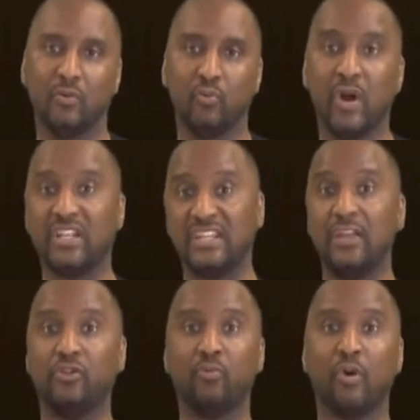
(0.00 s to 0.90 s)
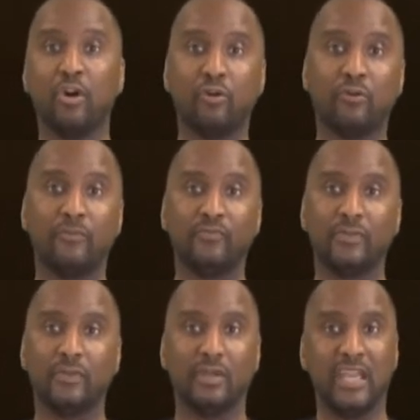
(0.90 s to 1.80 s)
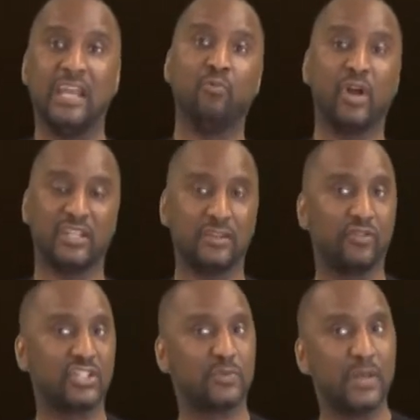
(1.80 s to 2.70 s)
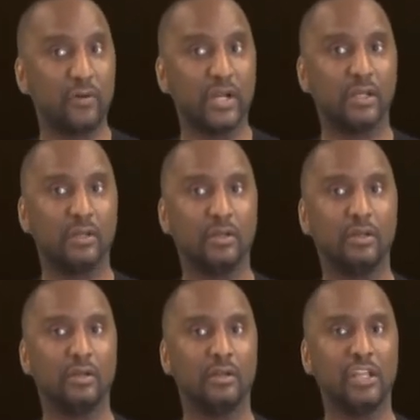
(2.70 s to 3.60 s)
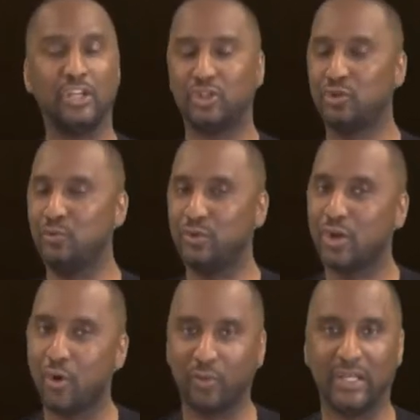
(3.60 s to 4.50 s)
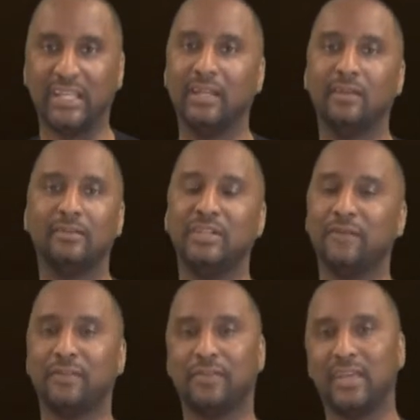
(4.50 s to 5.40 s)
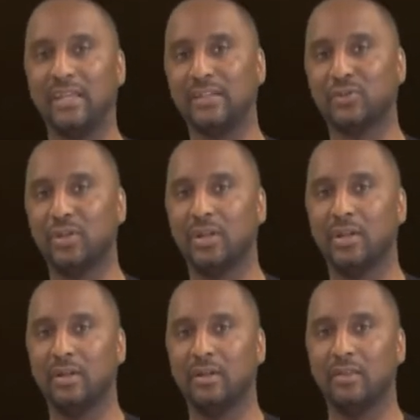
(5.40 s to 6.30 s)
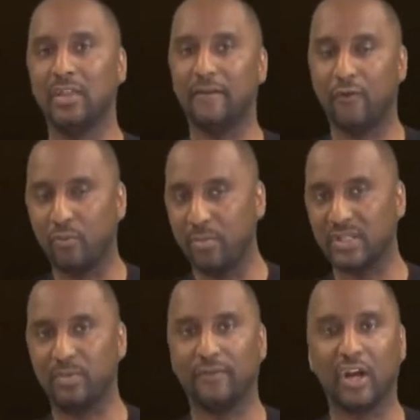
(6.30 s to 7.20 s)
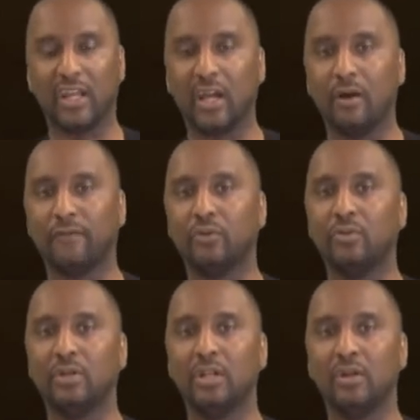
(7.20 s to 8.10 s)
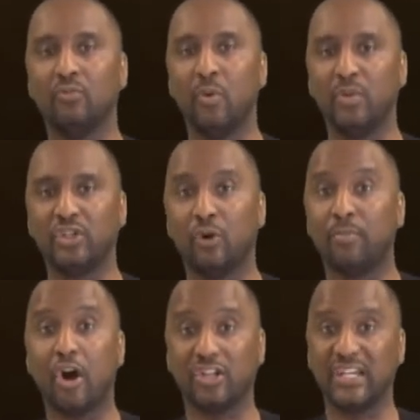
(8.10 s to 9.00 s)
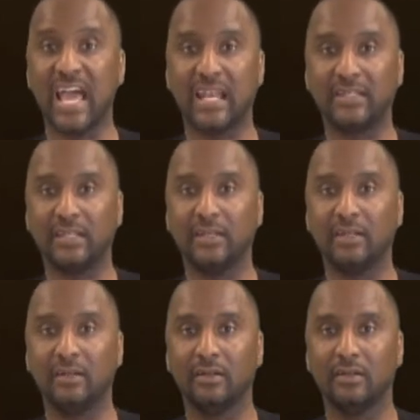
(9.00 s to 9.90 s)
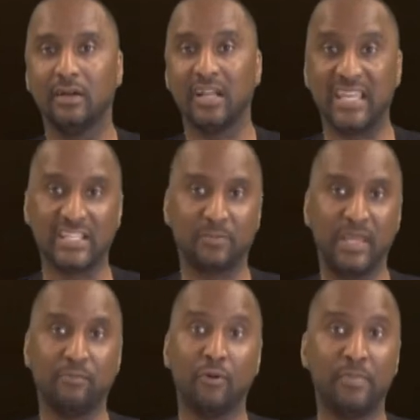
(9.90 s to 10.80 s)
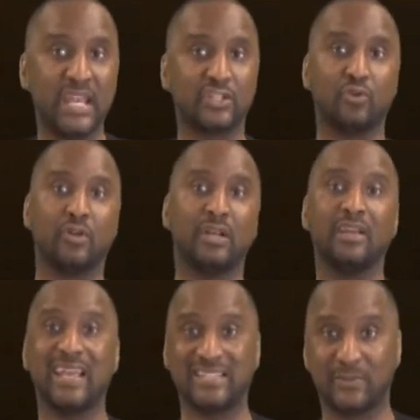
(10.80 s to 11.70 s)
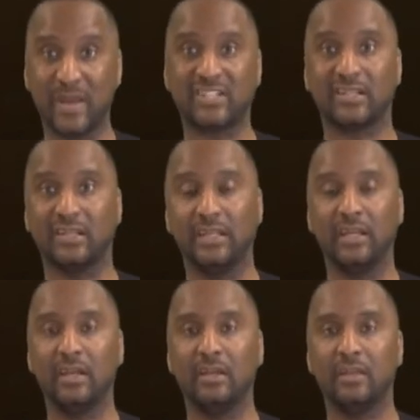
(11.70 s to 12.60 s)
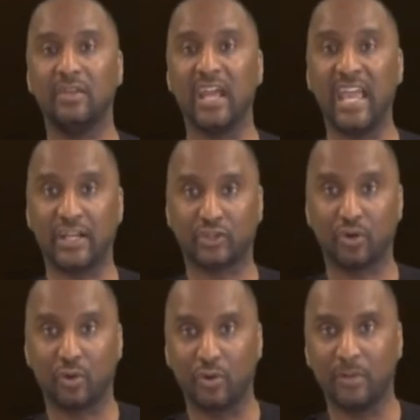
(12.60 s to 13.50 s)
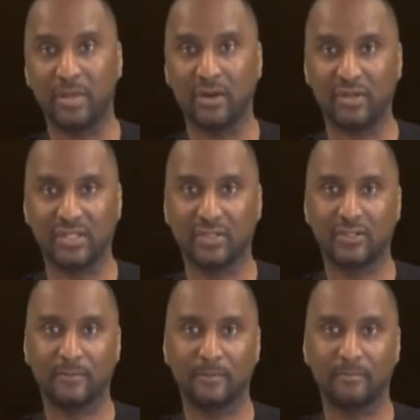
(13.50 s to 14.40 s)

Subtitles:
what is in the world and what is of the spirit is two totally different things. Therefore, we must be very careful when we show partiality against people based on especially their external appearances.